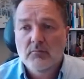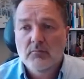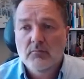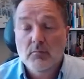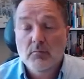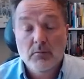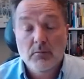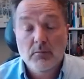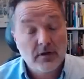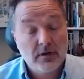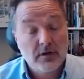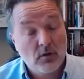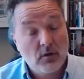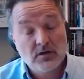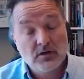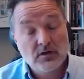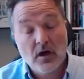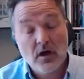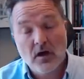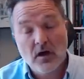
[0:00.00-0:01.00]
probably
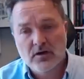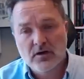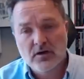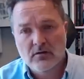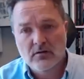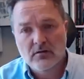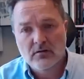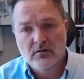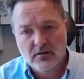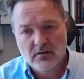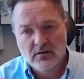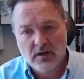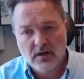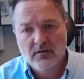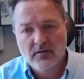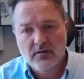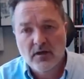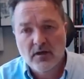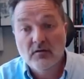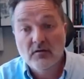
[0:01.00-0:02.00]
quite higher
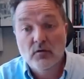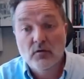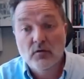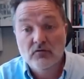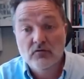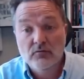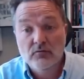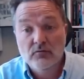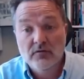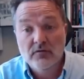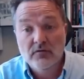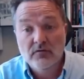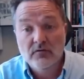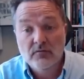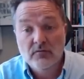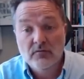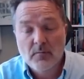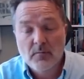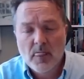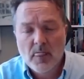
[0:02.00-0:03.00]
than the
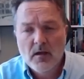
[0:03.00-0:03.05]
adversaries.